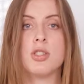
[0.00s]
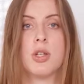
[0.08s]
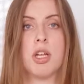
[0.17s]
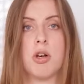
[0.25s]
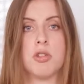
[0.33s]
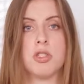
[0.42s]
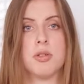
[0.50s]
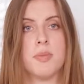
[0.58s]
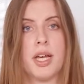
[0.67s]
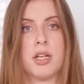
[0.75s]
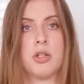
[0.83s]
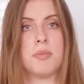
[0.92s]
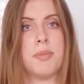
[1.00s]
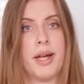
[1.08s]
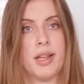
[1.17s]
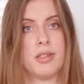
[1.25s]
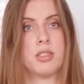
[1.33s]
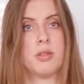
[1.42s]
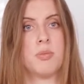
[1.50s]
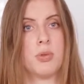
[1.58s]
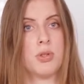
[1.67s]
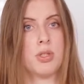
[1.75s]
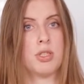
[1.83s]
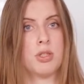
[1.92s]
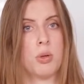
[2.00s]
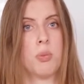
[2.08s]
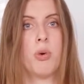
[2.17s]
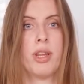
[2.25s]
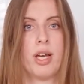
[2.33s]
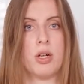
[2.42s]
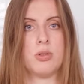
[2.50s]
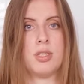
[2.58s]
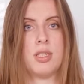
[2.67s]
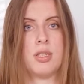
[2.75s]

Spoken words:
you can also make your melt and pour soap without it.